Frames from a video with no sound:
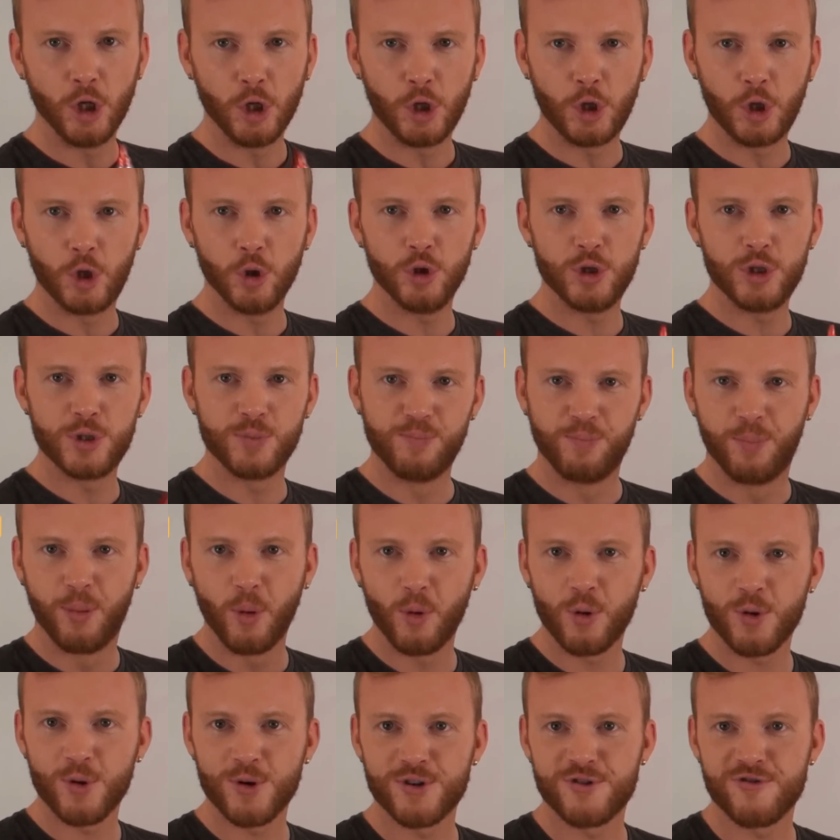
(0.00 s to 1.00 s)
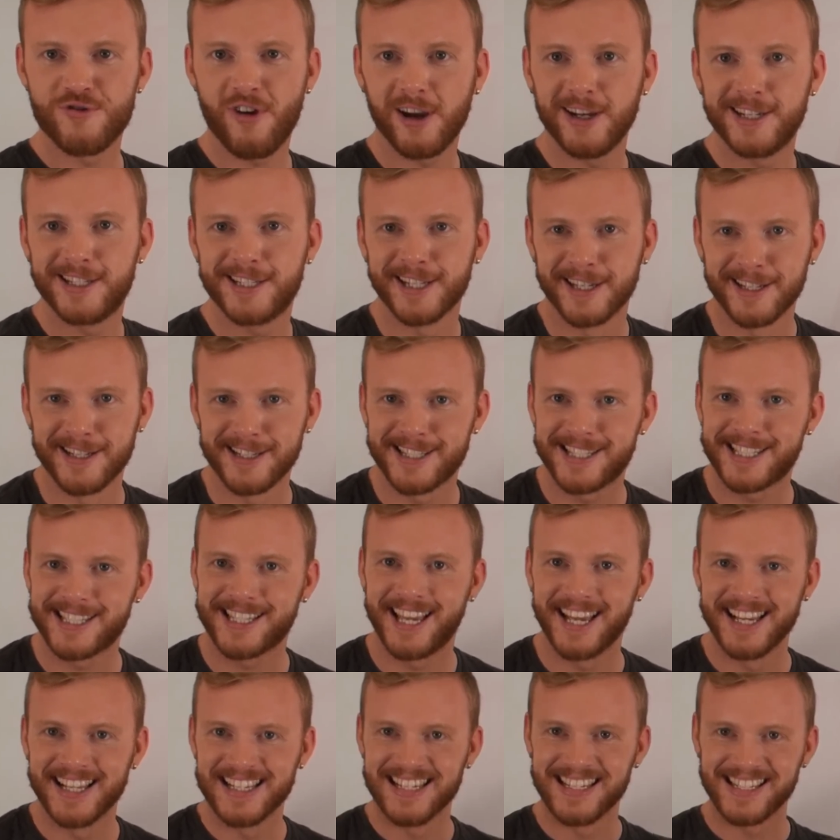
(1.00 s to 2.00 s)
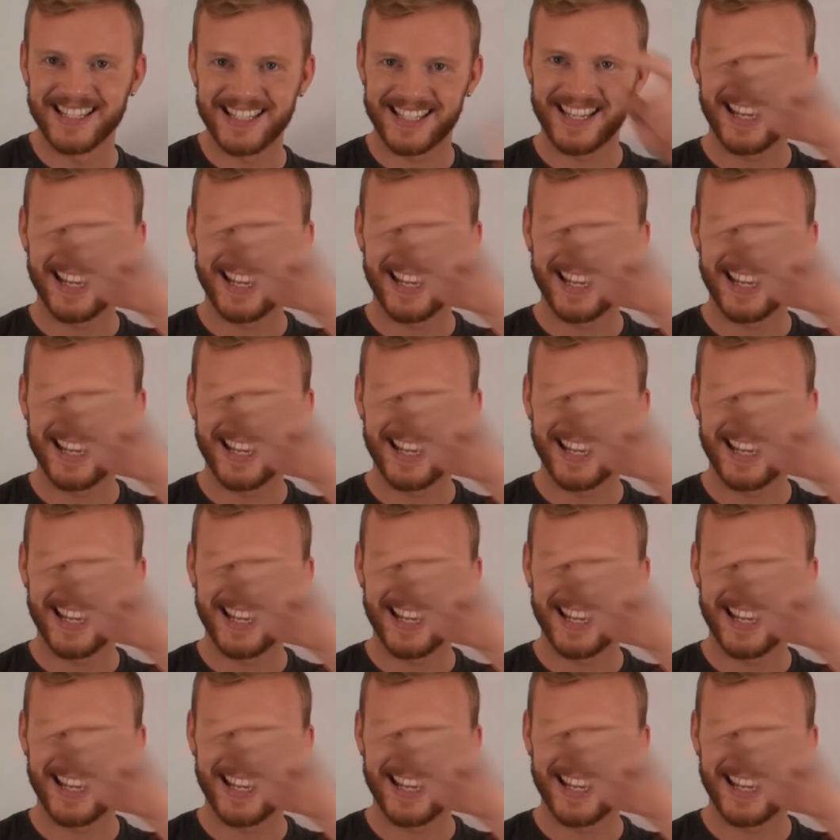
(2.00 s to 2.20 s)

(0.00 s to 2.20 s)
good board writing skills.